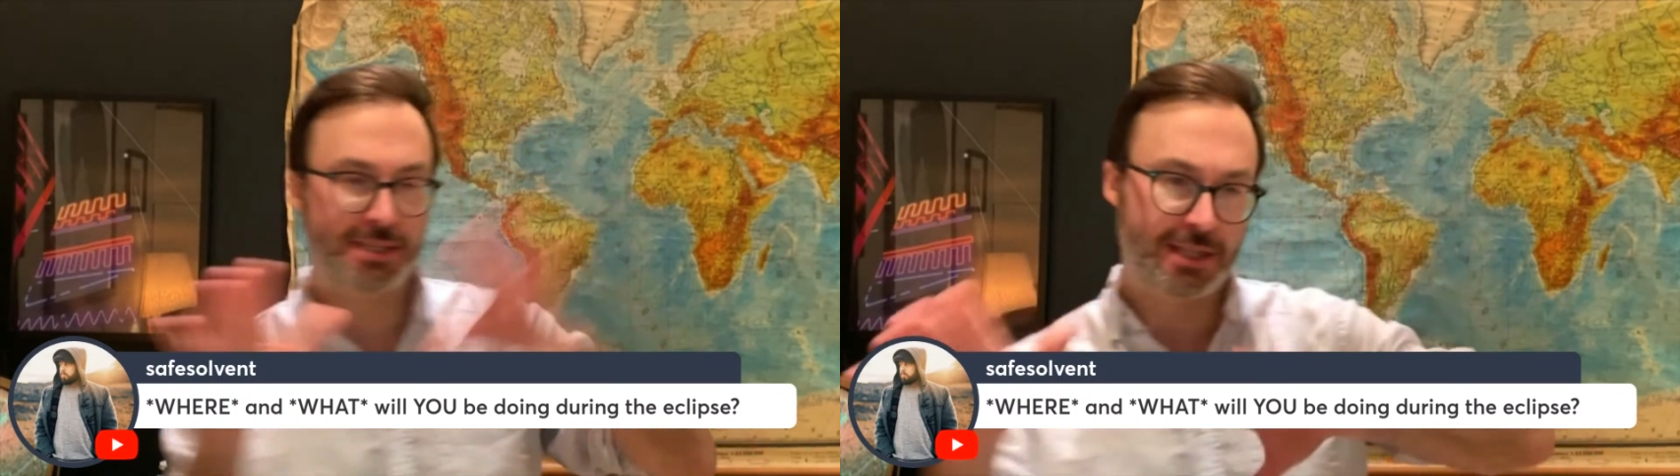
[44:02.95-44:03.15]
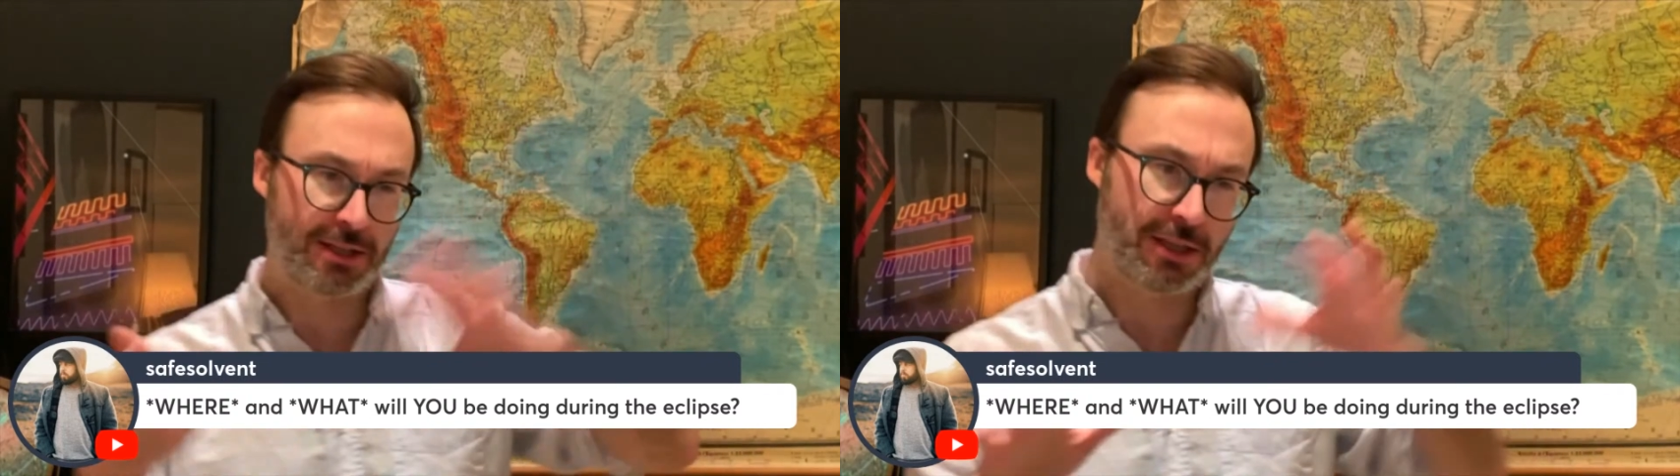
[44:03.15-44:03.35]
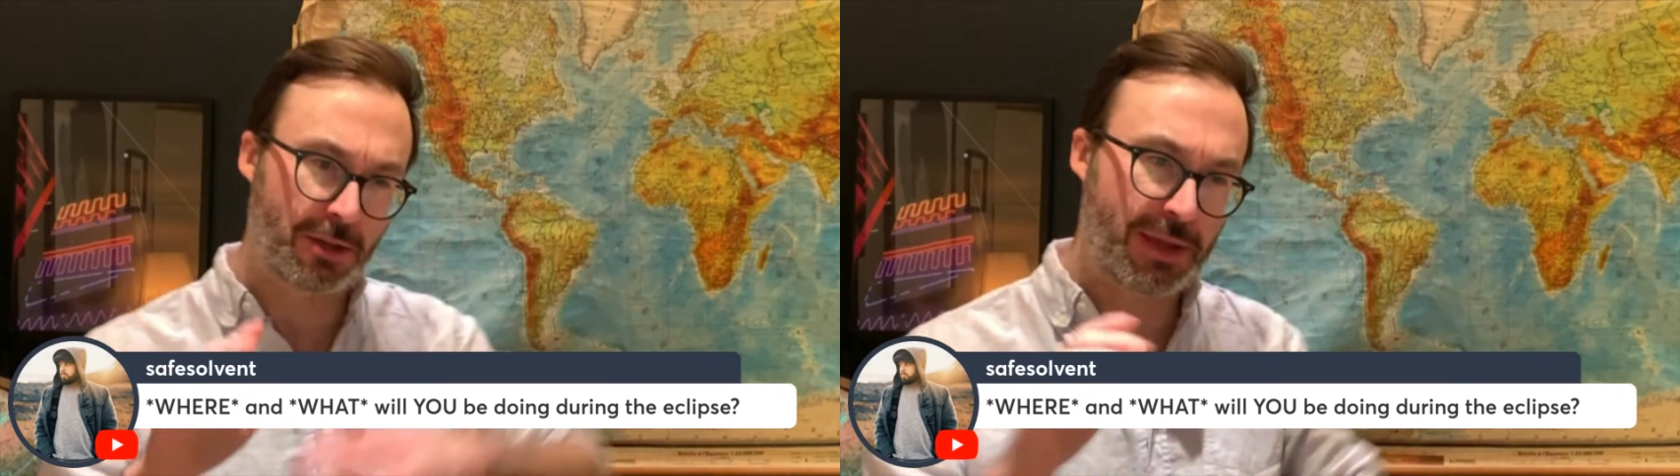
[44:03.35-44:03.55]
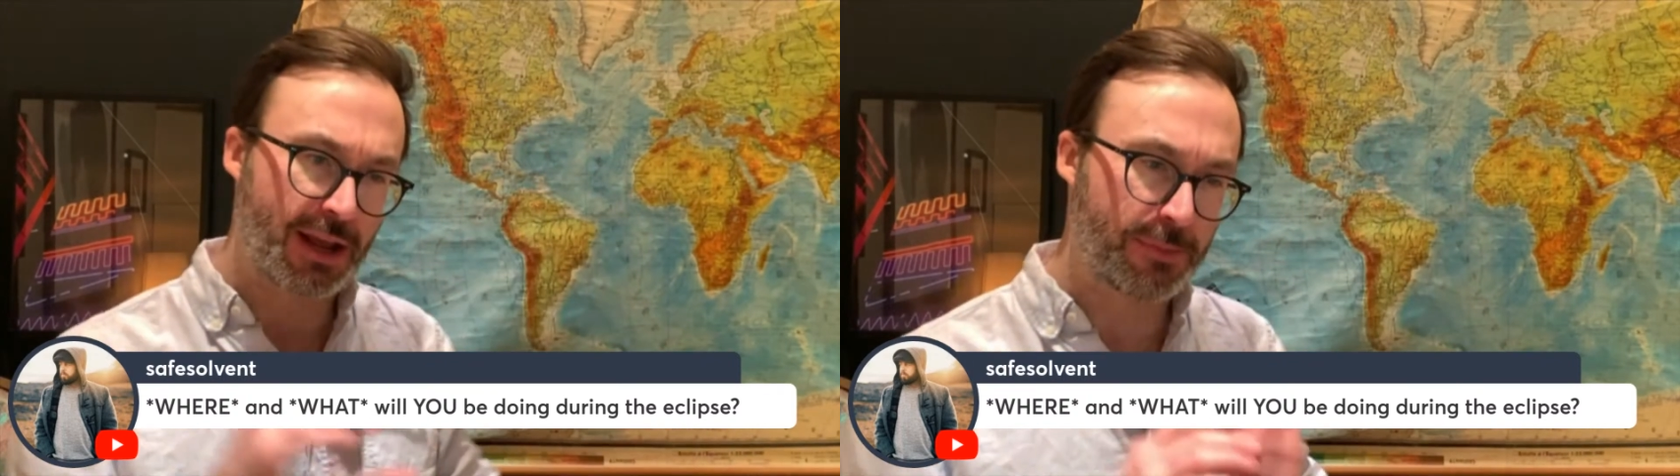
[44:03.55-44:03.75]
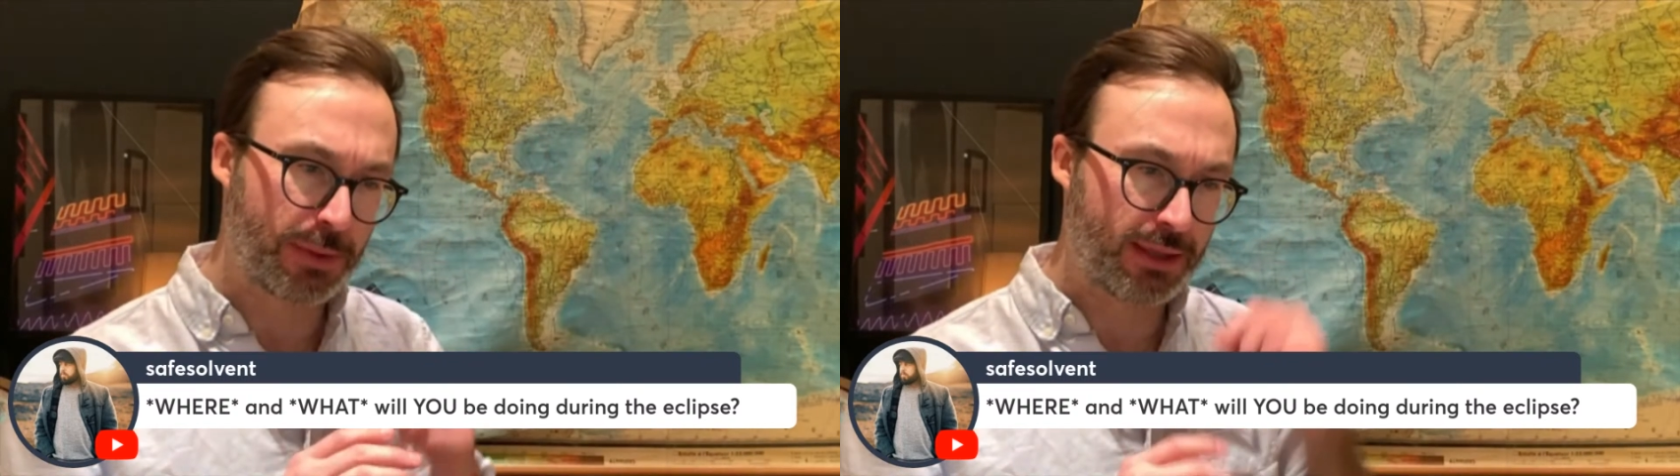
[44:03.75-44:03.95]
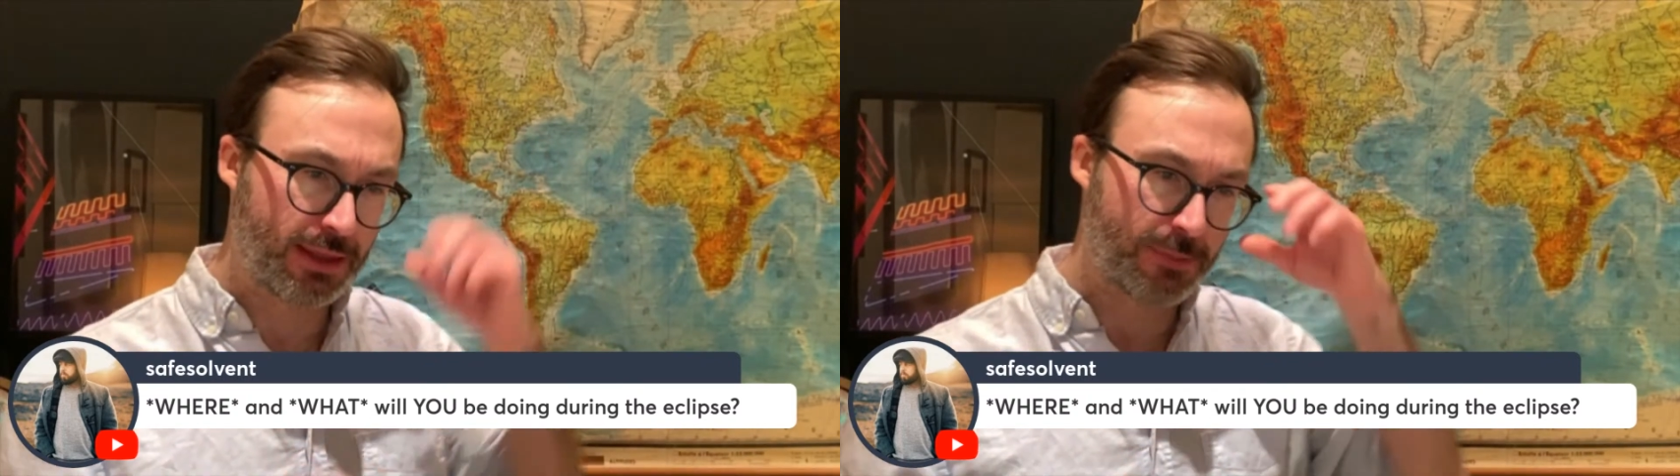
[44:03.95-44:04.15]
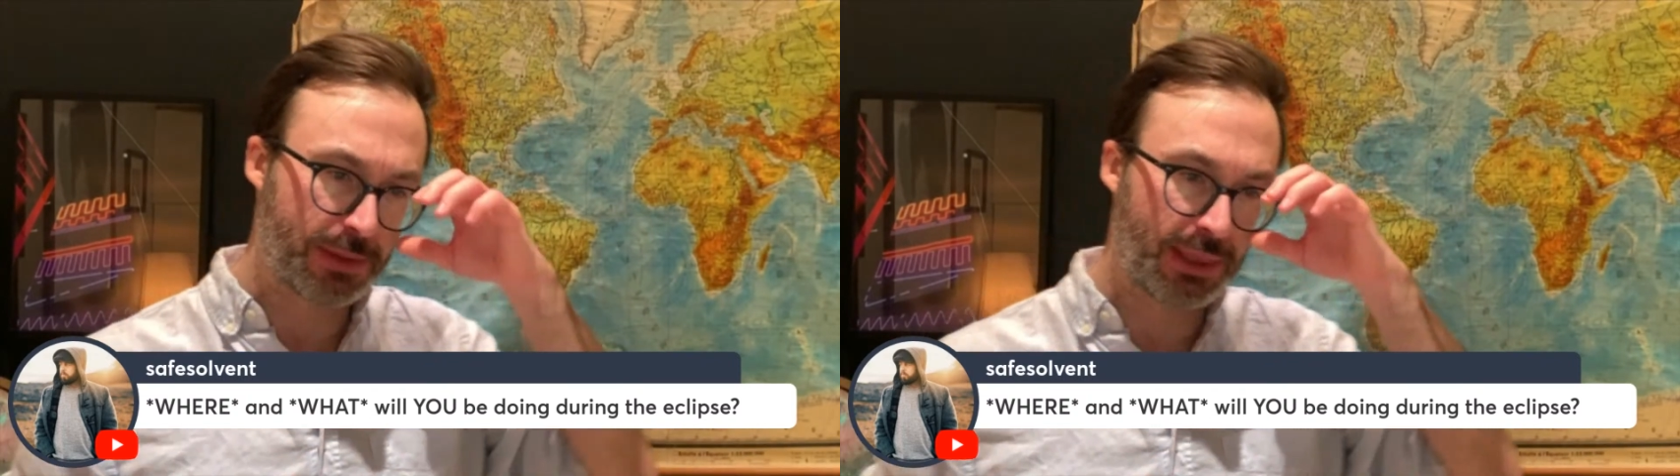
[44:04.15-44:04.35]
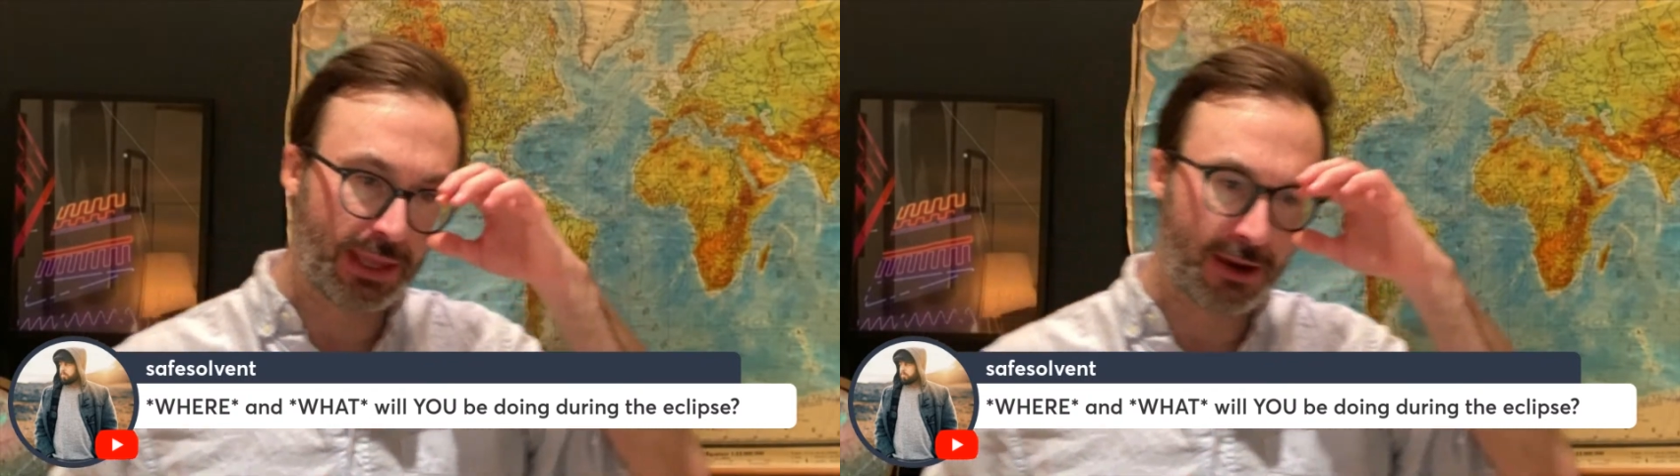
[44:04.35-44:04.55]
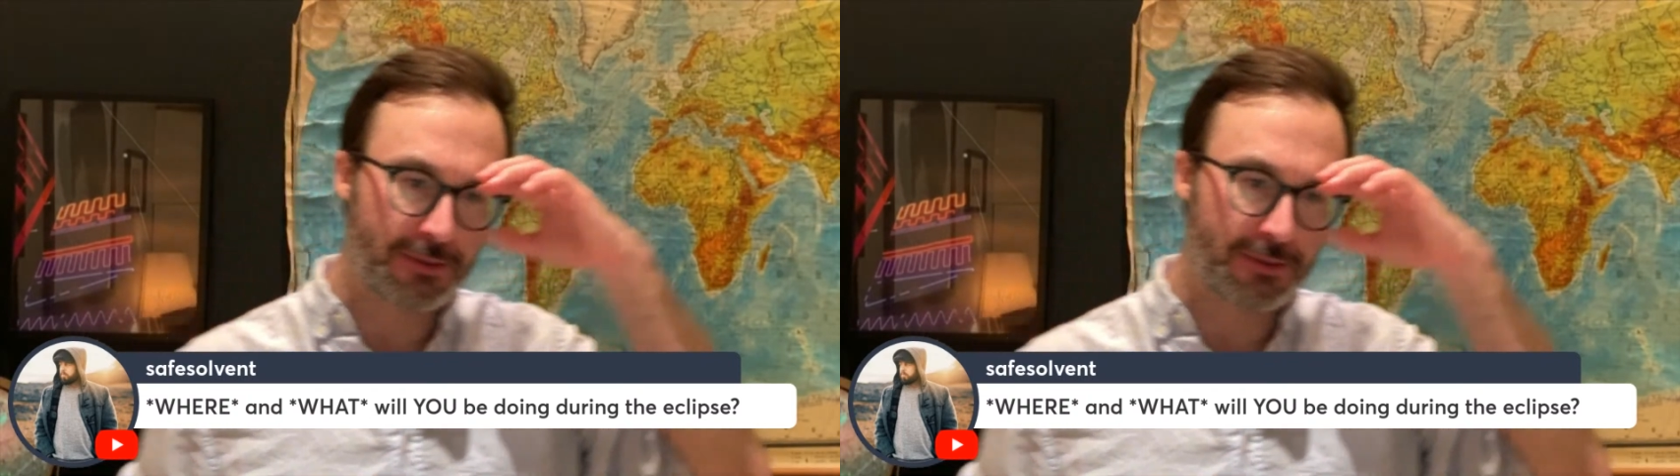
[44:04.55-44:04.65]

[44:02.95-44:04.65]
still a little bit up in the air.